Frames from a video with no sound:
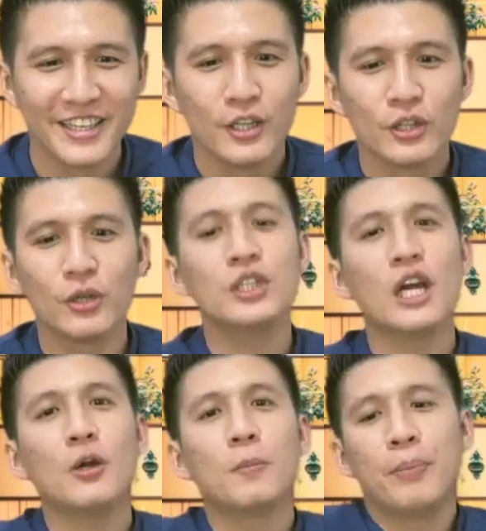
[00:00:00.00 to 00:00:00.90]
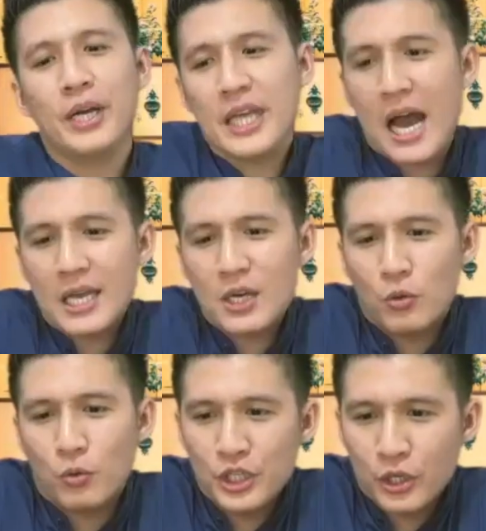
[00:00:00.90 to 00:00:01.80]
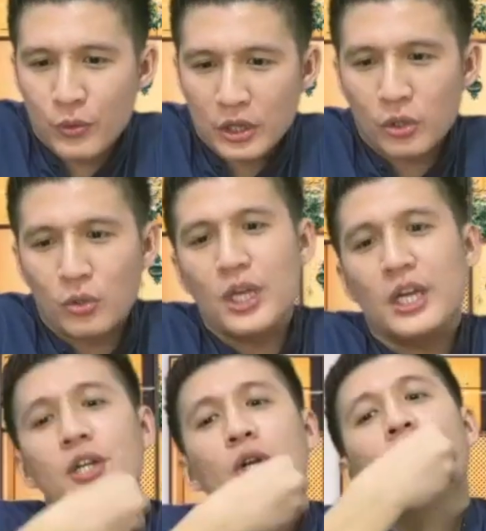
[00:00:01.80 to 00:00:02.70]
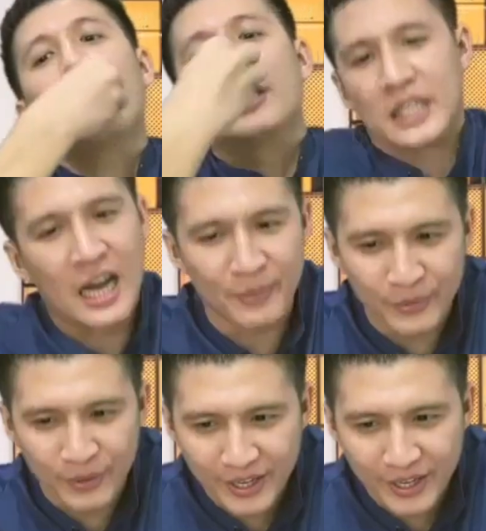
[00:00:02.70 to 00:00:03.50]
Trojaro, Payayo, winning one, through yet no gun is a cargo.